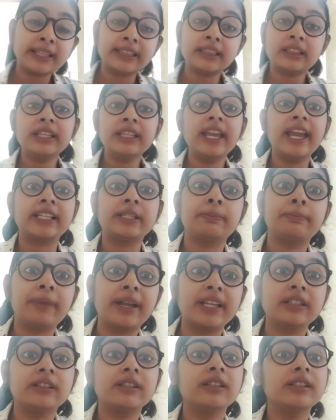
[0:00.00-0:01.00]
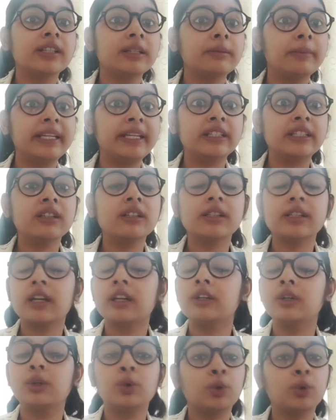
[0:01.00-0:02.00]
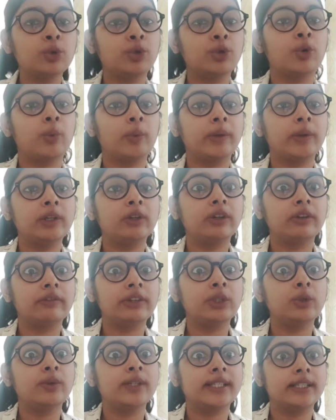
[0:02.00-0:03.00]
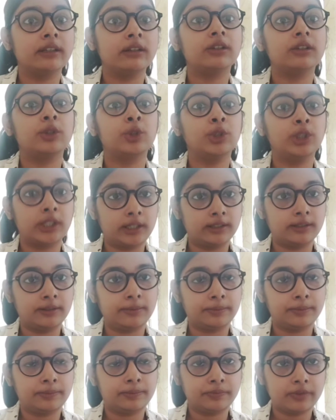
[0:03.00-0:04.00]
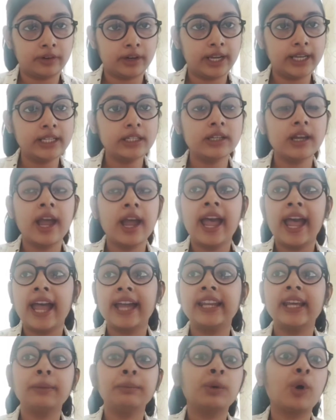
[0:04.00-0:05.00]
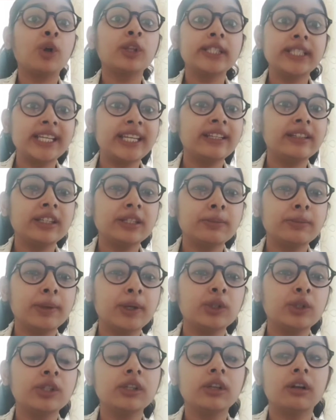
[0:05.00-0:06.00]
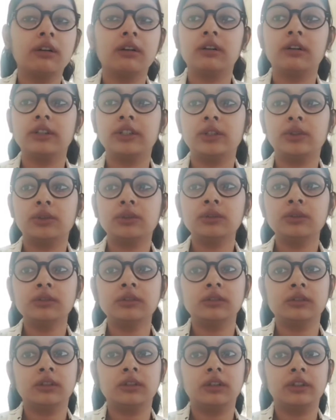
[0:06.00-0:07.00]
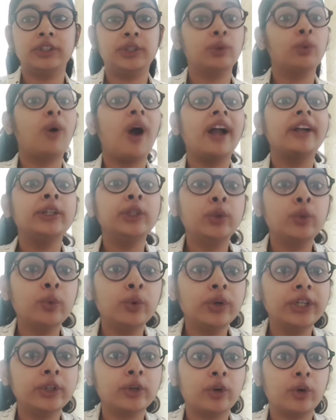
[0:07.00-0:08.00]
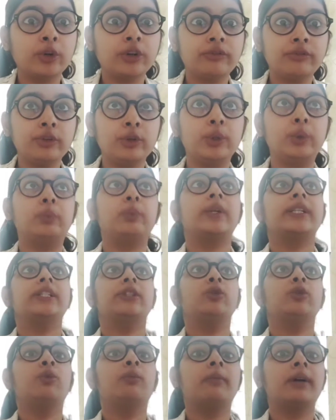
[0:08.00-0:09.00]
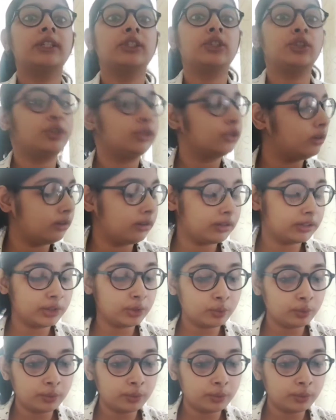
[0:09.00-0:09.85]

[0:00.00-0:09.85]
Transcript: The monthly expenses and maintenance are no joke when your revenue is near to none, right? And I'm not saying this because you can't do it, or if you invest too much